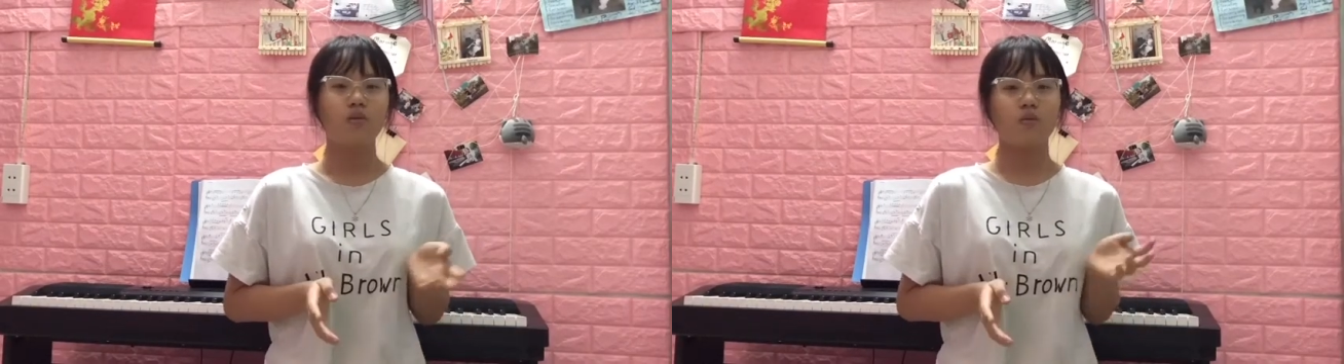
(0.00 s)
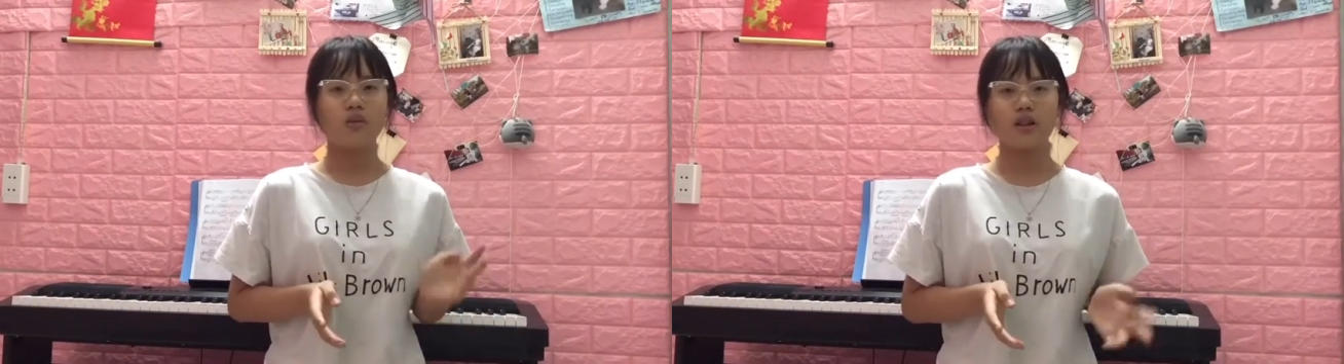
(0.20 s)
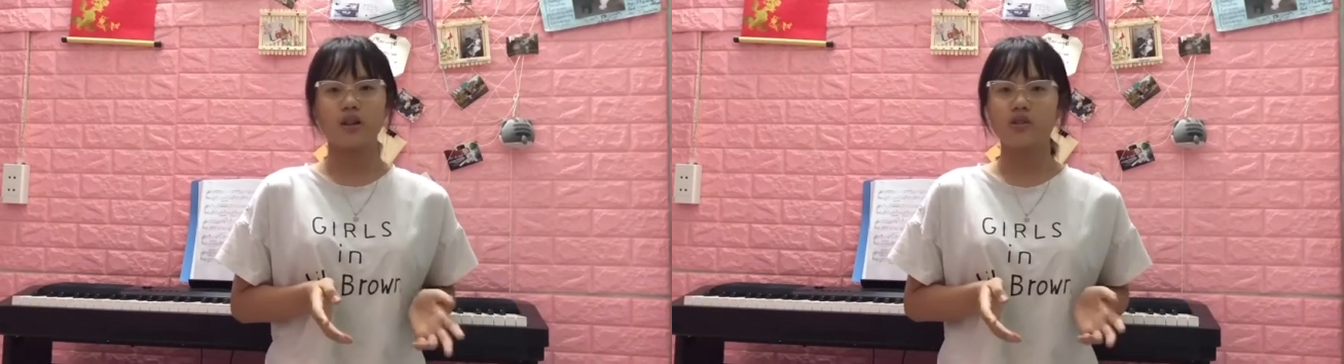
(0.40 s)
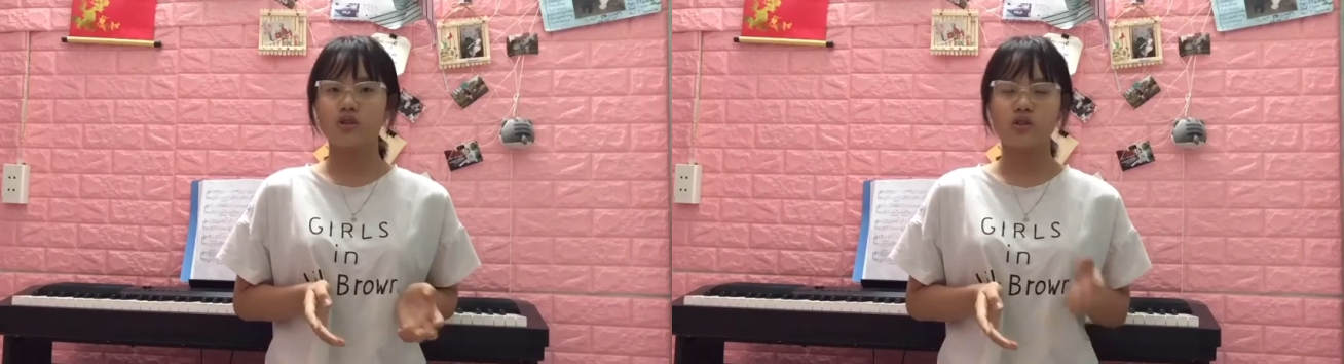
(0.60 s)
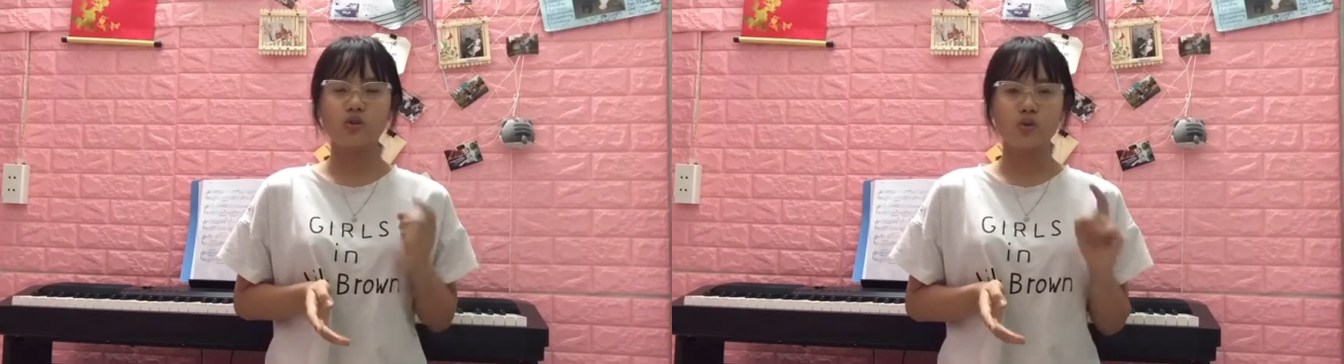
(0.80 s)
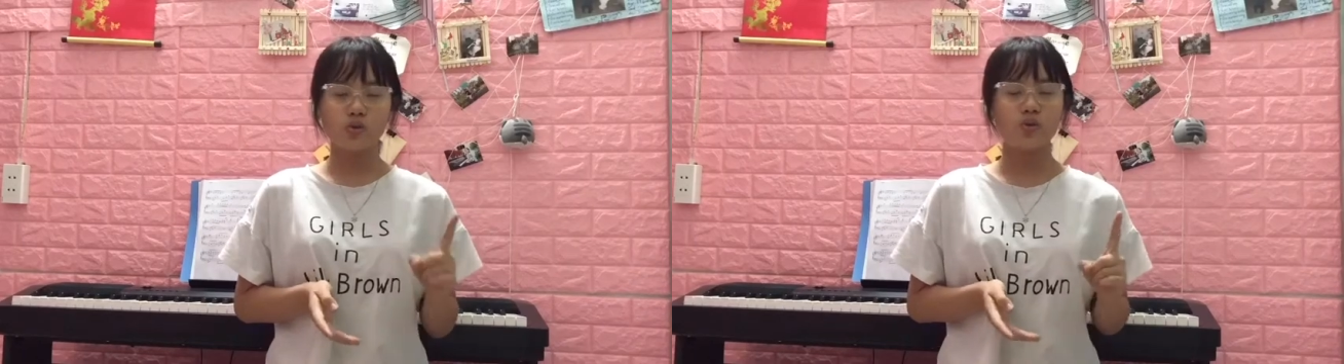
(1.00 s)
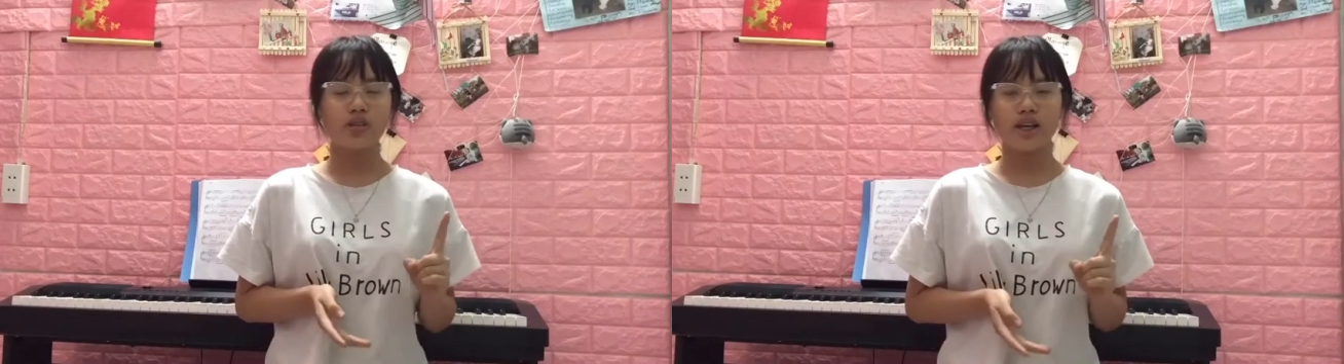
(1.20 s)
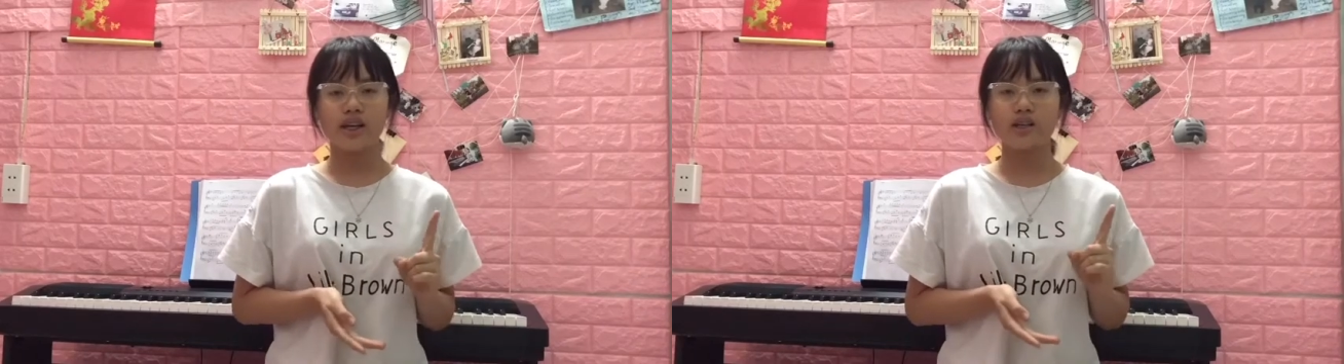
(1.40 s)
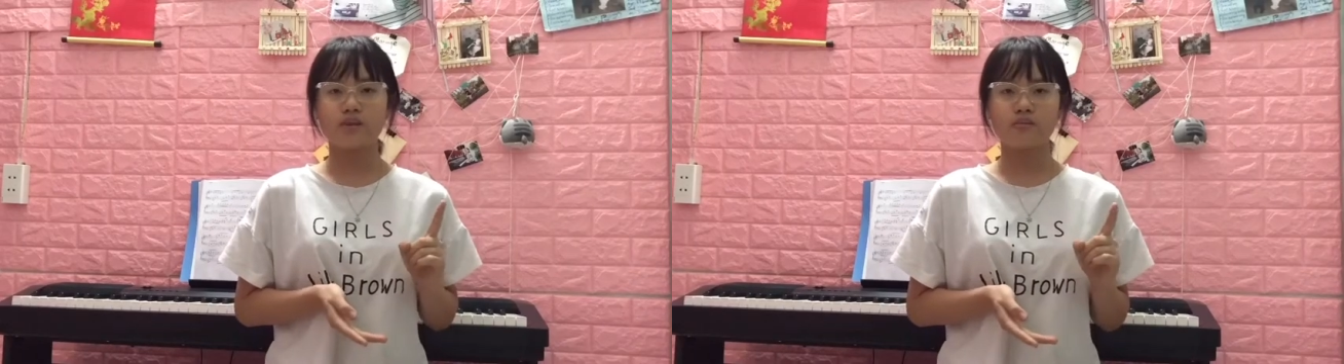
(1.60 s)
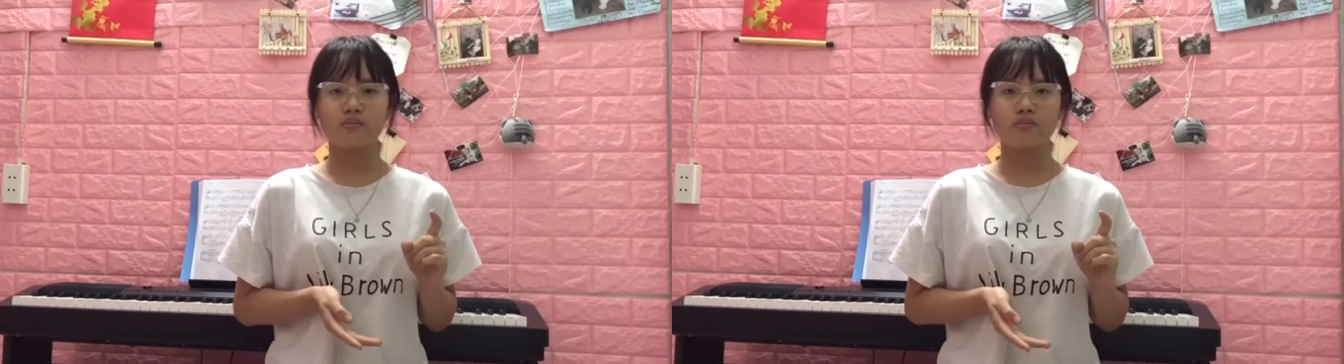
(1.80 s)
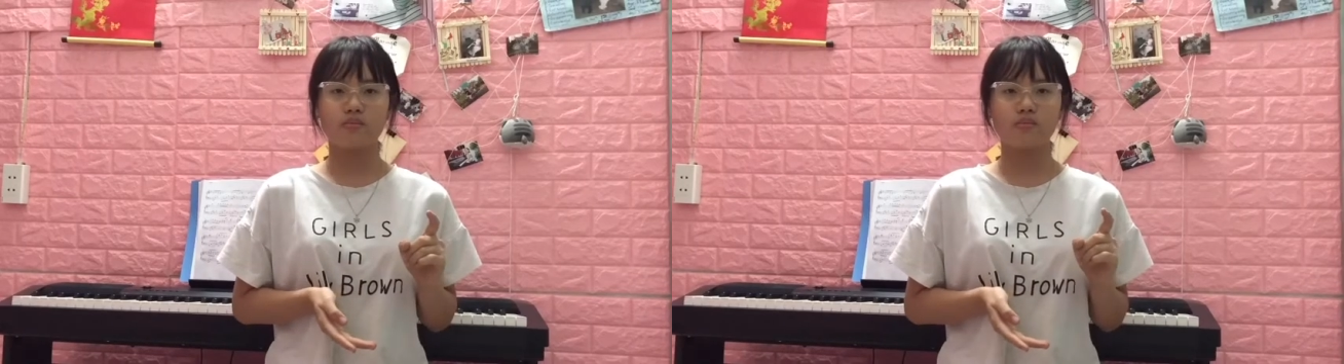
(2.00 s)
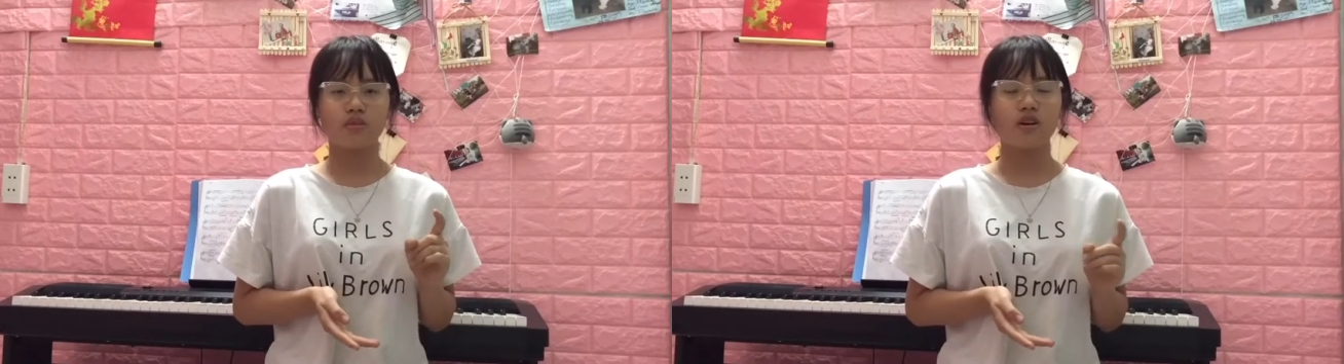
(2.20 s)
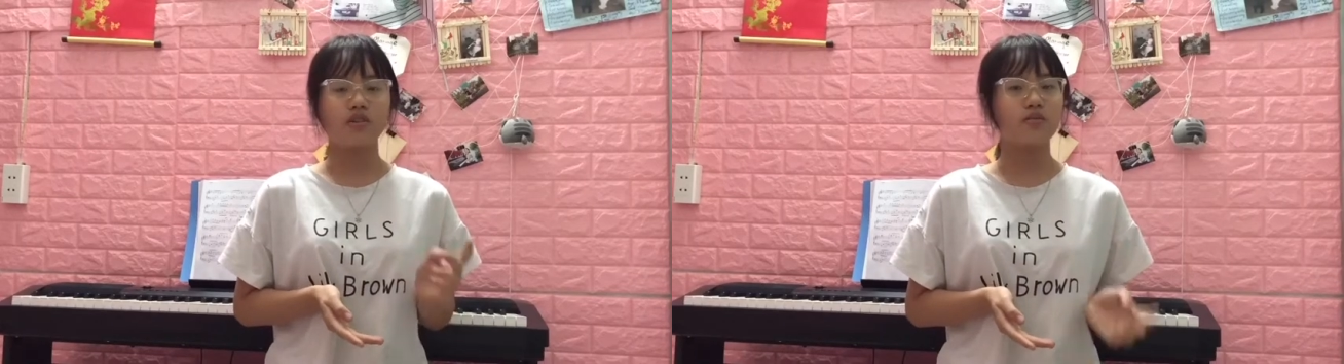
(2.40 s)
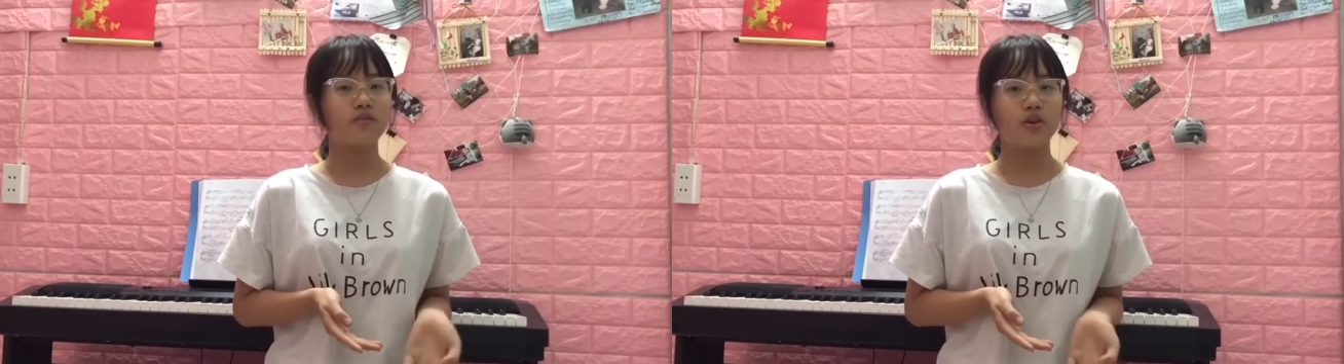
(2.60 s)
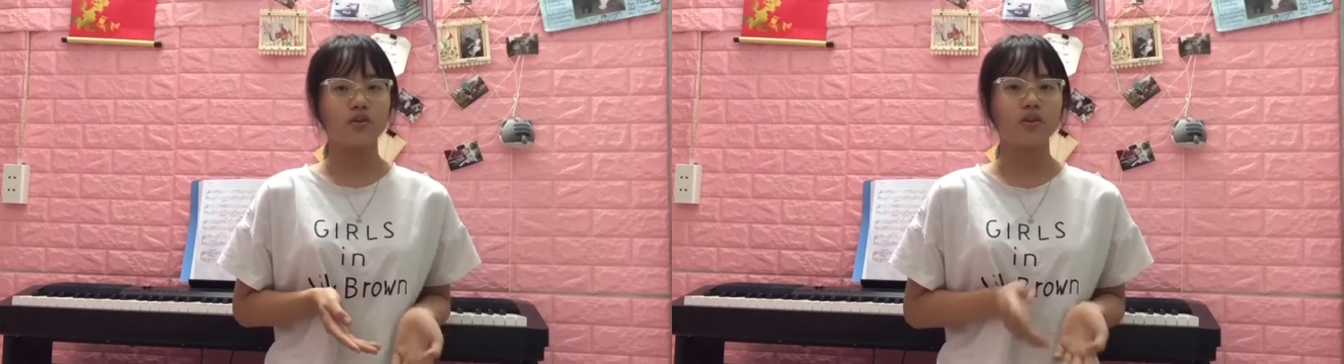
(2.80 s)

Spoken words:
with just 2 days curfew,